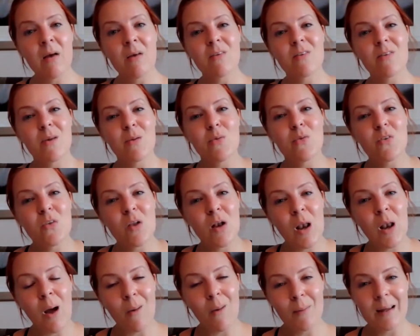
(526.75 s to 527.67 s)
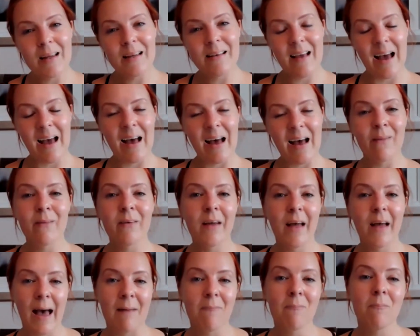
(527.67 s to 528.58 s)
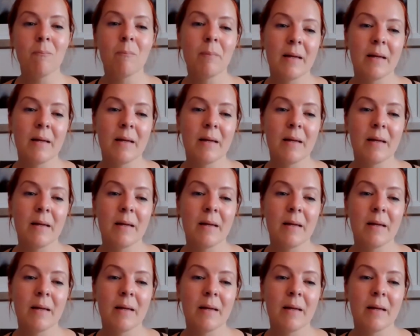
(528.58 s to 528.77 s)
So slowing down can